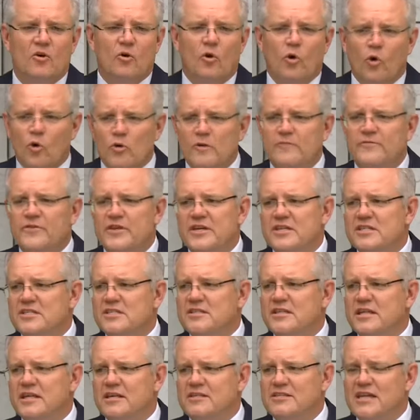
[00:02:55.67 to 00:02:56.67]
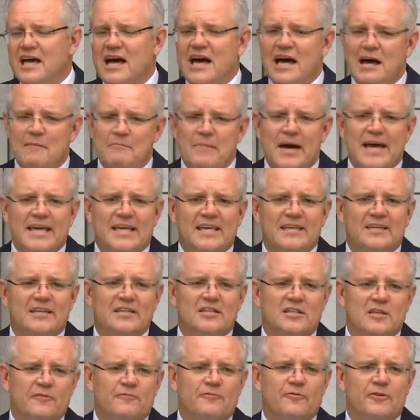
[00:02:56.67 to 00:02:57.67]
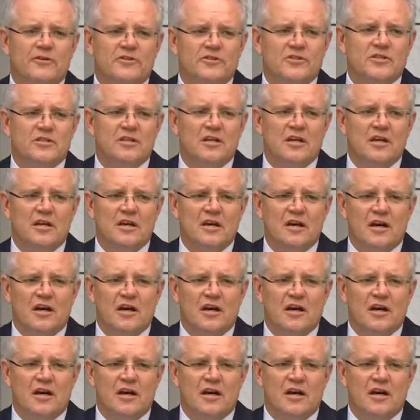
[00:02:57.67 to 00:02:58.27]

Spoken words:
all of these things are making a difference.